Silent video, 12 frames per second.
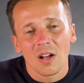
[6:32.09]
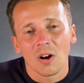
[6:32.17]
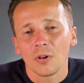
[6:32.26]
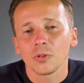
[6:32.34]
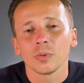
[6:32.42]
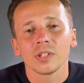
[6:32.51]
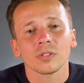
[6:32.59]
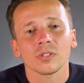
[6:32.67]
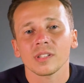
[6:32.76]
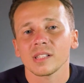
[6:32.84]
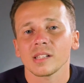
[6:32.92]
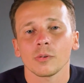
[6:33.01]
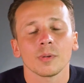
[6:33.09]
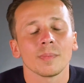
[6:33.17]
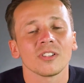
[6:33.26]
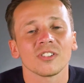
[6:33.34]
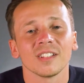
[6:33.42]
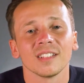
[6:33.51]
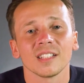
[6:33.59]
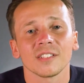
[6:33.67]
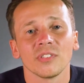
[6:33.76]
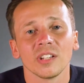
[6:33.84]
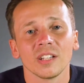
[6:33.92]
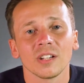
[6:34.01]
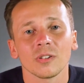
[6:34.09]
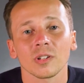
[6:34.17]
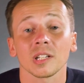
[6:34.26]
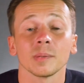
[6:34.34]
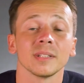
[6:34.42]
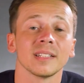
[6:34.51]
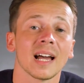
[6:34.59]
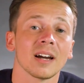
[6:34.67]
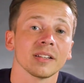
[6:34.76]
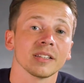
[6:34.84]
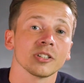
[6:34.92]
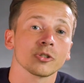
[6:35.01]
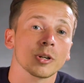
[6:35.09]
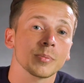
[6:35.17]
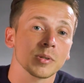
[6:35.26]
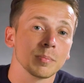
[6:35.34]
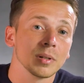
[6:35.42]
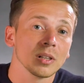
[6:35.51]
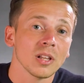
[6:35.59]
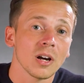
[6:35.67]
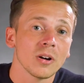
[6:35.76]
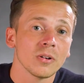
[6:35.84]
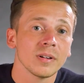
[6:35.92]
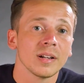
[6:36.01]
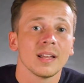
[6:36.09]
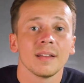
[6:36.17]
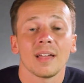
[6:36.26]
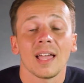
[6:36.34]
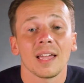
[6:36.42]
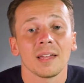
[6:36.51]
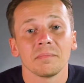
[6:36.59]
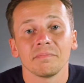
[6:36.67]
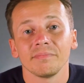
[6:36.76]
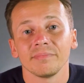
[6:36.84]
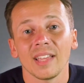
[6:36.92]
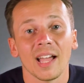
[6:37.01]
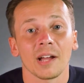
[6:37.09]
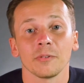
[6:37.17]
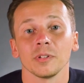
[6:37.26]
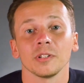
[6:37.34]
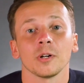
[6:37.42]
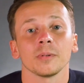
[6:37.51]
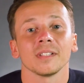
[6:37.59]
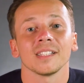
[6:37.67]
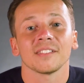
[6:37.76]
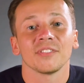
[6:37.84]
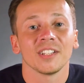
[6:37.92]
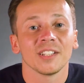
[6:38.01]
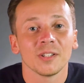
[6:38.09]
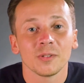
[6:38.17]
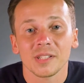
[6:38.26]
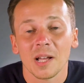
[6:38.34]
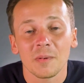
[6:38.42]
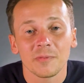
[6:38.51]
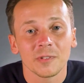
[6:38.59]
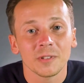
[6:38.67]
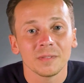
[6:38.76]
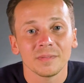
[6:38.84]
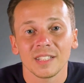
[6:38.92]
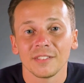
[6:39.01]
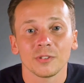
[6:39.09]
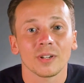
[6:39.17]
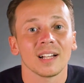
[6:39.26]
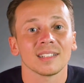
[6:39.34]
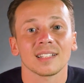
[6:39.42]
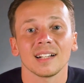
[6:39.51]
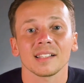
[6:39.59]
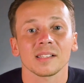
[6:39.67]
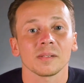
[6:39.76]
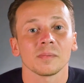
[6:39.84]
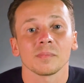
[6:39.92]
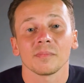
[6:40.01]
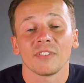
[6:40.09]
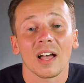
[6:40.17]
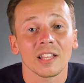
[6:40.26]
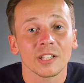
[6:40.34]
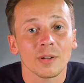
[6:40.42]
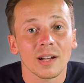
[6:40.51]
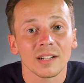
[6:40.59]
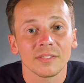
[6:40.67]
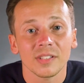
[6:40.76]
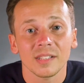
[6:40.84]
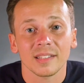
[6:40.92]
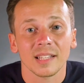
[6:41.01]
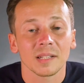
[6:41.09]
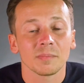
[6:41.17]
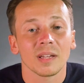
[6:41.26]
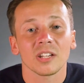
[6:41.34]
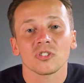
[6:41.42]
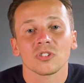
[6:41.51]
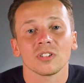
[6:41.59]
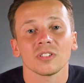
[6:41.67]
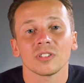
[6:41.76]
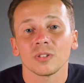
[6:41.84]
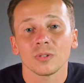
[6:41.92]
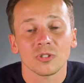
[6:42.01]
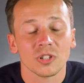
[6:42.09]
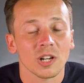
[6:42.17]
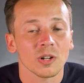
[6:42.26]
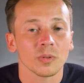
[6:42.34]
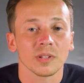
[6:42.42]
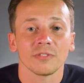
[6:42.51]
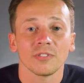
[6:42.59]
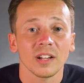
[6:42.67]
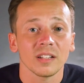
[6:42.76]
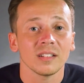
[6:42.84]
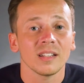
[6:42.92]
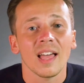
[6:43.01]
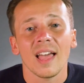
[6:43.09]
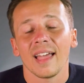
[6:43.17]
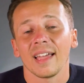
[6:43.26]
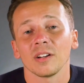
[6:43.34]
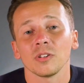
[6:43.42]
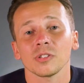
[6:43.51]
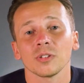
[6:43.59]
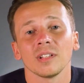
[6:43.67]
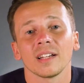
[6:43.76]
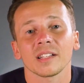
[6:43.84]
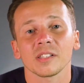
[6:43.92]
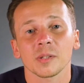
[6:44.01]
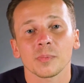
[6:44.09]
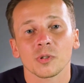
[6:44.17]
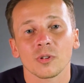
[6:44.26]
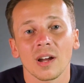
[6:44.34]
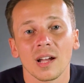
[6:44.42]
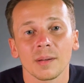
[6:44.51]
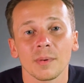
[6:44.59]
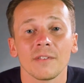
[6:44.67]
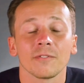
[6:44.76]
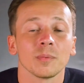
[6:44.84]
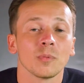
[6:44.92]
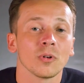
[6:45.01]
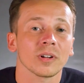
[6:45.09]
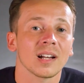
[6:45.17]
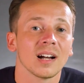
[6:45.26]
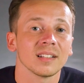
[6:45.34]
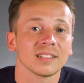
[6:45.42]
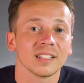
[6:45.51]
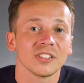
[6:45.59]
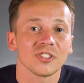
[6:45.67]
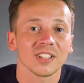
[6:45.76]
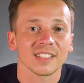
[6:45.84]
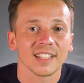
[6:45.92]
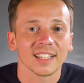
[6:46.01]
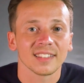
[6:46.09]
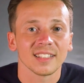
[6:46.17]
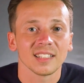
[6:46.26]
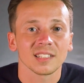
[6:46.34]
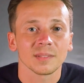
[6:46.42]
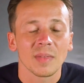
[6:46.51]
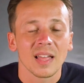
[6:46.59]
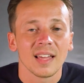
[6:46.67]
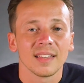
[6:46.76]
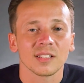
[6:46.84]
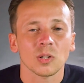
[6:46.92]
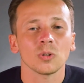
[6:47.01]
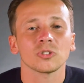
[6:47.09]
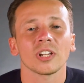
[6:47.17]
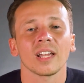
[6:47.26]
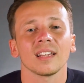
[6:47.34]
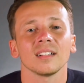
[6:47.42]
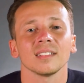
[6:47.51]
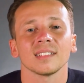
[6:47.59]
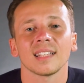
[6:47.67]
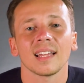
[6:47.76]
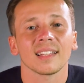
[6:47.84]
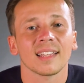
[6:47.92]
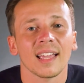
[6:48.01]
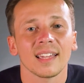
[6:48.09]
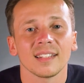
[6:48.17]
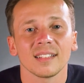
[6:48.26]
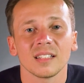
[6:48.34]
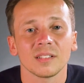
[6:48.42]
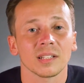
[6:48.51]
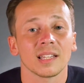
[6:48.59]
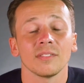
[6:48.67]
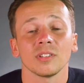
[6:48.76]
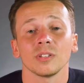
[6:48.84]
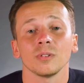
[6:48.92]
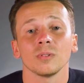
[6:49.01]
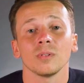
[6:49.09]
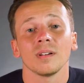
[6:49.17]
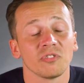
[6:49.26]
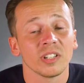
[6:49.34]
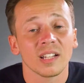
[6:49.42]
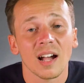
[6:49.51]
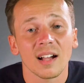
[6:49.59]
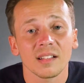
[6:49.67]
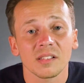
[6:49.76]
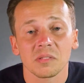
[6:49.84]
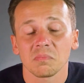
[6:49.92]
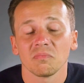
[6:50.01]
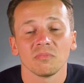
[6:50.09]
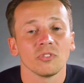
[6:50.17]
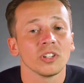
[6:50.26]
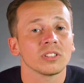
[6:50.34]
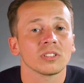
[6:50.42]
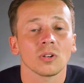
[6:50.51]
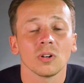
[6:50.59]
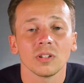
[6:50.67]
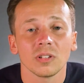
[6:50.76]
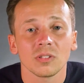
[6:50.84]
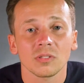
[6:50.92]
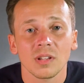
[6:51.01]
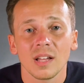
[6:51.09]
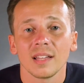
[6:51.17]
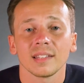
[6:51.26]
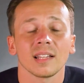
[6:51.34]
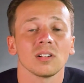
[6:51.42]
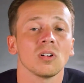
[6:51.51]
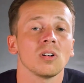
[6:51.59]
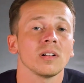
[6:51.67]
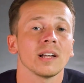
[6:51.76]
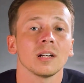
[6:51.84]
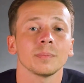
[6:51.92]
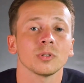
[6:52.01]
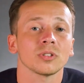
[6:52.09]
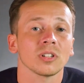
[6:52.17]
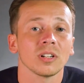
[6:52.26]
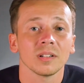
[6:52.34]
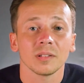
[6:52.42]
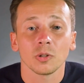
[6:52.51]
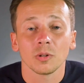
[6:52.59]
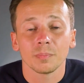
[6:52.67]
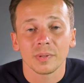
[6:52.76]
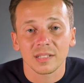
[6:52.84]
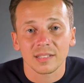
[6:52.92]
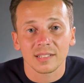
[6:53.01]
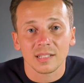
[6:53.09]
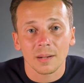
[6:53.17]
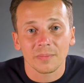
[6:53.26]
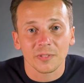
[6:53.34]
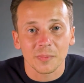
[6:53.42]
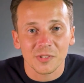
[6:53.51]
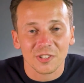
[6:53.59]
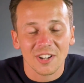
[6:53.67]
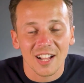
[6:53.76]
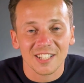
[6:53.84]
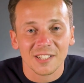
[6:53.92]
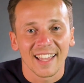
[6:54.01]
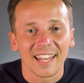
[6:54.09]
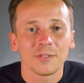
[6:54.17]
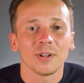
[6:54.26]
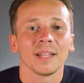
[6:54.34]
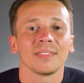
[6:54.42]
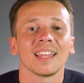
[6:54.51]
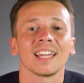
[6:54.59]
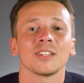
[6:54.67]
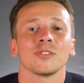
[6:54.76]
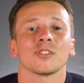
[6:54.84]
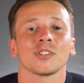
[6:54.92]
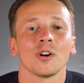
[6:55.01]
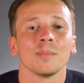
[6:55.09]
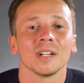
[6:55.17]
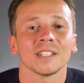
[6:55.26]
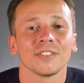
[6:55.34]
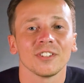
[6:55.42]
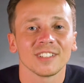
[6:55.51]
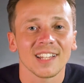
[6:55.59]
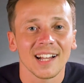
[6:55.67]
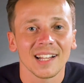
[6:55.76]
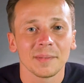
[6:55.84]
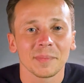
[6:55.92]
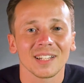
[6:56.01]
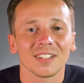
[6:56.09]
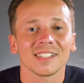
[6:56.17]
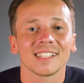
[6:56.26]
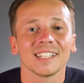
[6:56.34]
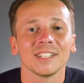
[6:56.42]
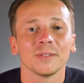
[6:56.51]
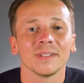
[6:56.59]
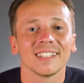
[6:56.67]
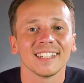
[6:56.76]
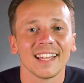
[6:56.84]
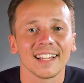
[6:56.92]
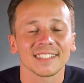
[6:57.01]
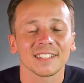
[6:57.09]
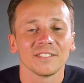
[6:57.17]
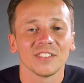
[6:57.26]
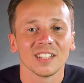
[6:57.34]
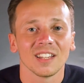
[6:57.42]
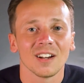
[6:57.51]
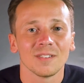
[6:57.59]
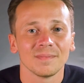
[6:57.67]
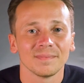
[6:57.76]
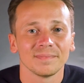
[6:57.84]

All the resources that we mentioned in this video are going to be down in the description below. And yeah, I really hope that this video was helpful. If you guys got some value out of it, then make sure to share it with a friend and also like and subscribe for more content just like this. This whole channel is dedicated to giving you free guides, free tutorials that'll all help you start your business up from scratch. Anyway, thank you so much for your time and I'll see you in the next video.